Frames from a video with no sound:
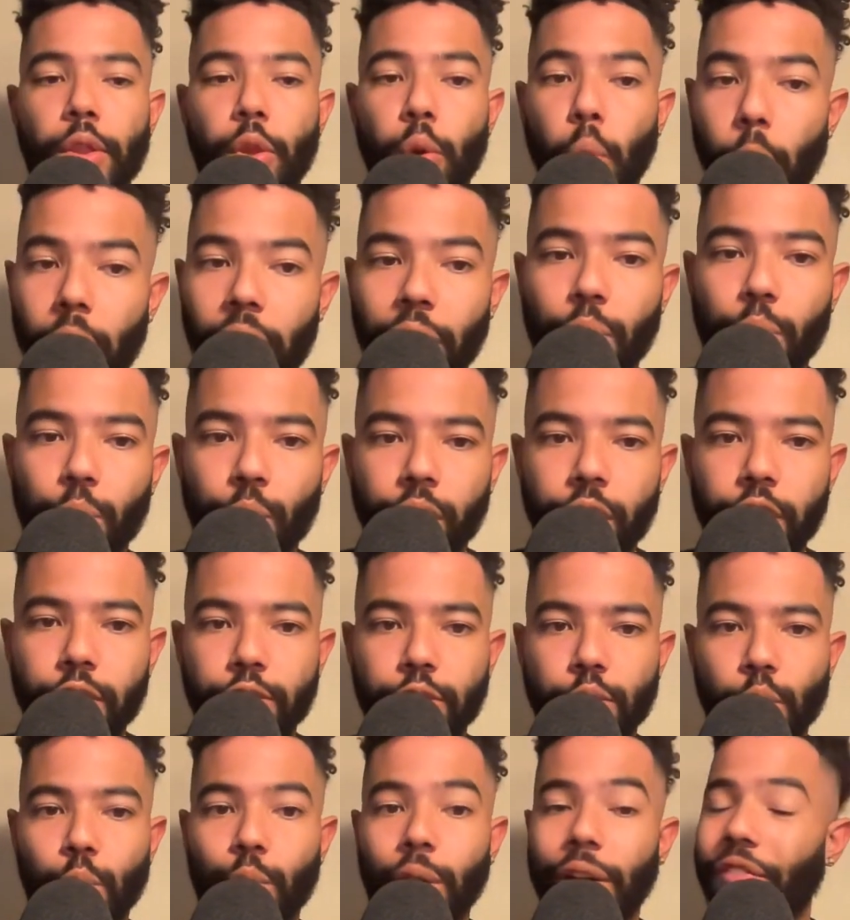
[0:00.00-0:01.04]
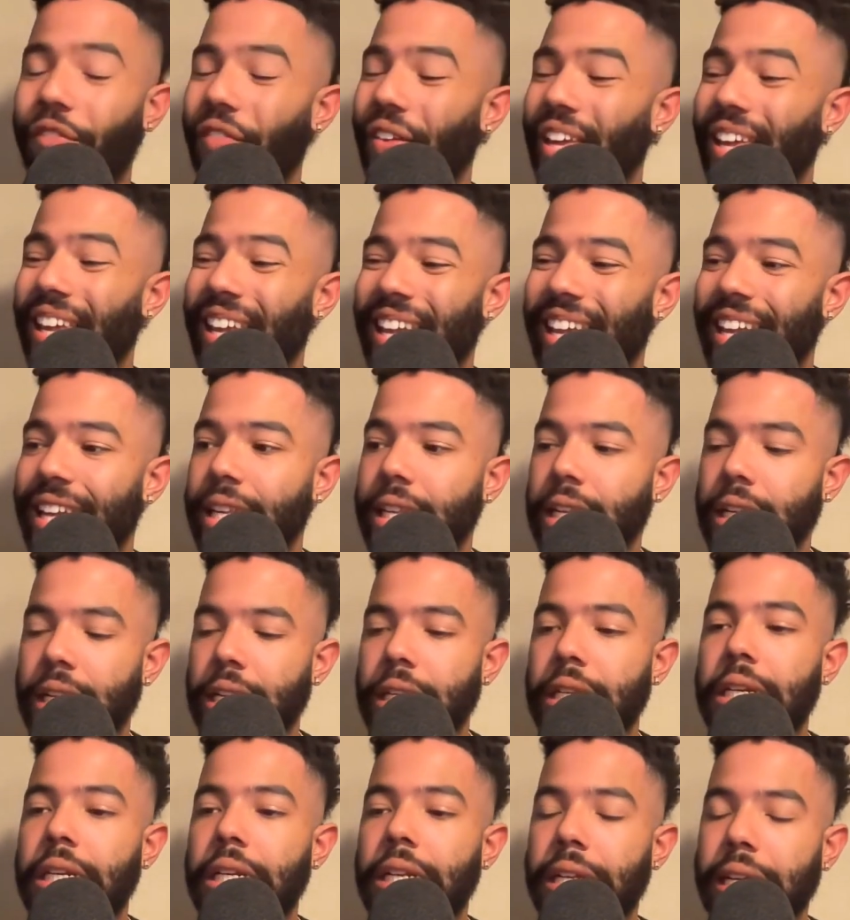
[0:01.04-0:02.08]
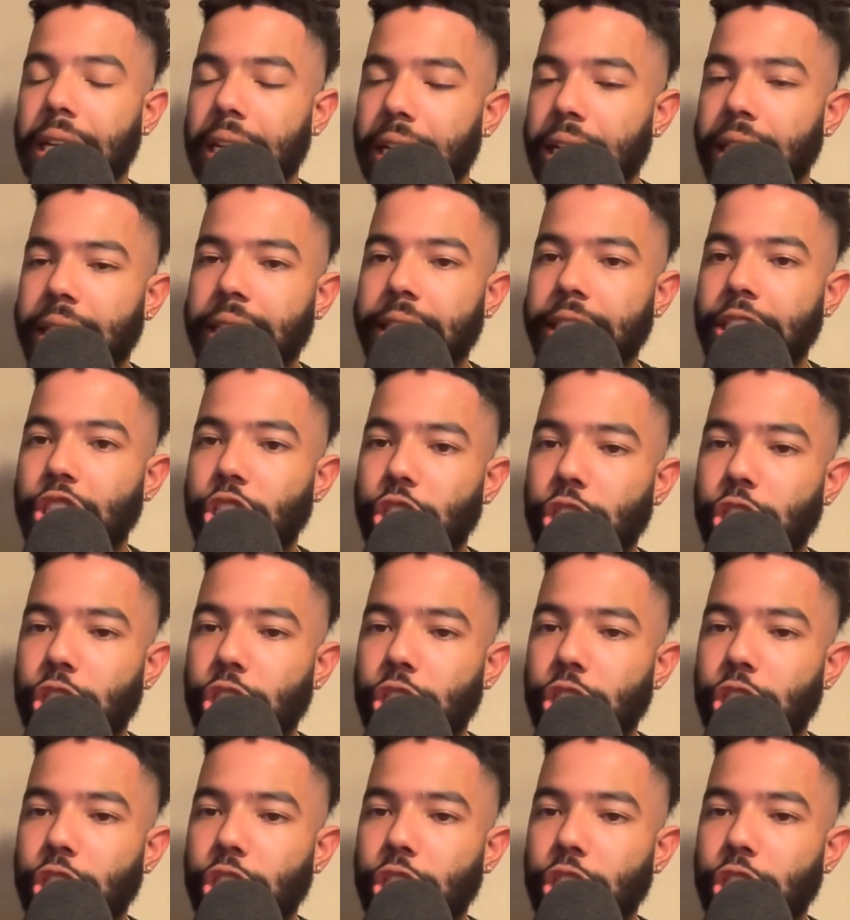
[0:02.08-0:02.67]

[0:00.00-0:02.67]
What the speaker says: 23 years old, if he gets